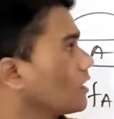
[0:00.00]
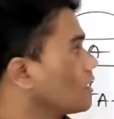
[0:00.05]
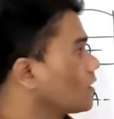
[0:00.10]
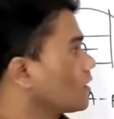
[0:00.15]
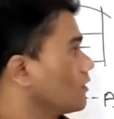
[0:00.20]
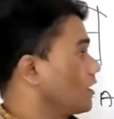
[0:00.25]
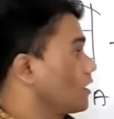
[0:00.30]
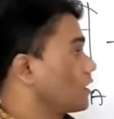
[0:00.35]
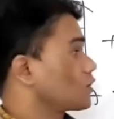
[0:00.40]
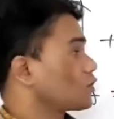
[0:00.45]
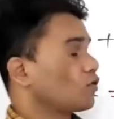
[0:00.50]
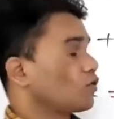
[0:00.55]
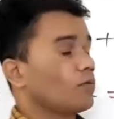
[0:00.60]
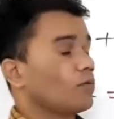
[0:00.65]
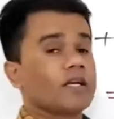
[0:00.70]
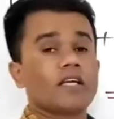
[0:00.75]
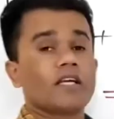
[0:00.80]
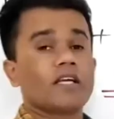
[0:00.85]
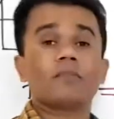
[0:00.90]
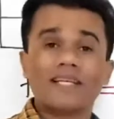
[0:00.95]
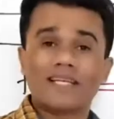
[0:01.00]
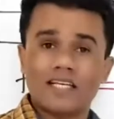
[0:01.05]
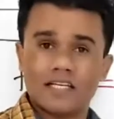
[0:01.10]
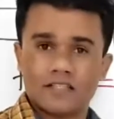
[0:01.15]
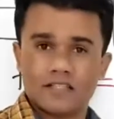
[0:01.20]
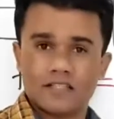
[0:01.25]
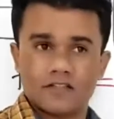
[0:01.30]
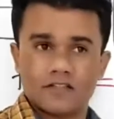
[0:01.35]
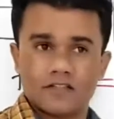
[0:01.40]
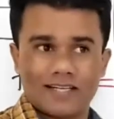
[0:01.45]
there are so many
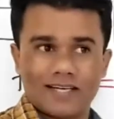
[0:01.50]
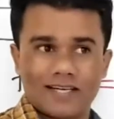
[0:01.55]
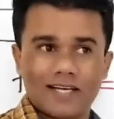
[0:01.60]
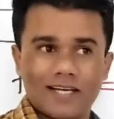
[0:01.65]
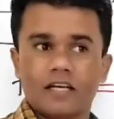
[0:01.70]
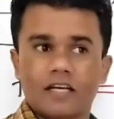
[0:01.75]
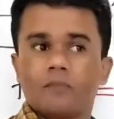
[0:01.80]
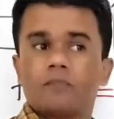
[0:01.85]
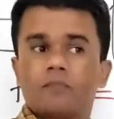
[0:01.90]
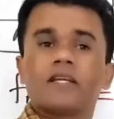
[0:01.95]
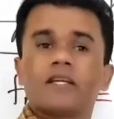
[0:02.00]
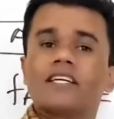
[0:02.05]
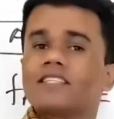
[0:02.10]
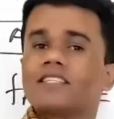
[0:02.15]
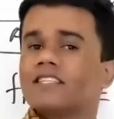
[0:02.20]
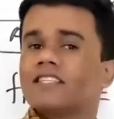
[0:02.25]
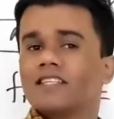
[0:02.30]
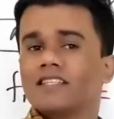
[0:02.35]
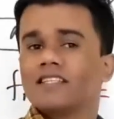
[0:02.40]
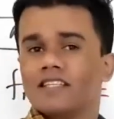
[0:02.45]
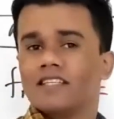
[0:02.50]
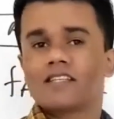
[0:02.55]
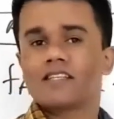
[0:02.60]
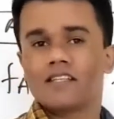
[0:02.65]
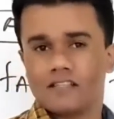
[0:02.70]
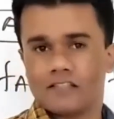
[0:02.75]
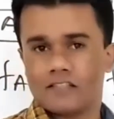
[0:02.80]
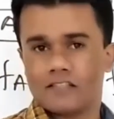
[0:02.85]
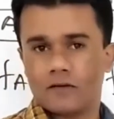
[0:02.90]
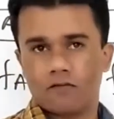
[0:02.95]
applications, direct application in this
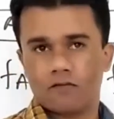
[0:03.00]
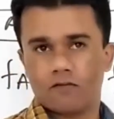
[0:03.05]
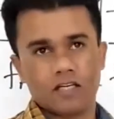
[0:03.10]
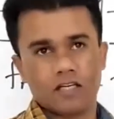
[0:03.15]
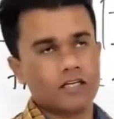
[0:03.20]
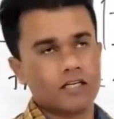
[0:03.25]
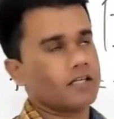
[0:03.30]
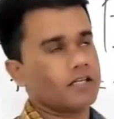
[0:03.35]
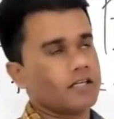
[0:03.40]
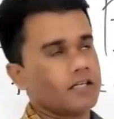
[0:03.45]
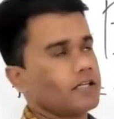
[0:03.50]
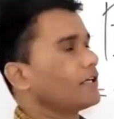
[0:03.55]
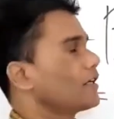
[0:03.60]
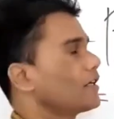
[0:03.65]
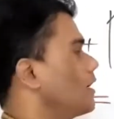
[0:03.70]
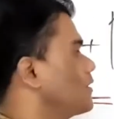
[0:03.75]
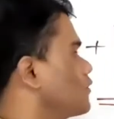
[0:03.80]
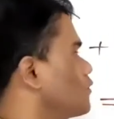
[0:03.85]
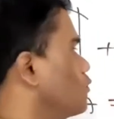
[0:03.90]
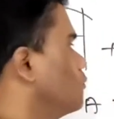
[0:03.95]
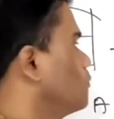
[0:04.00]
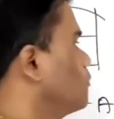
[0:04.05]
concept we learn in classroom.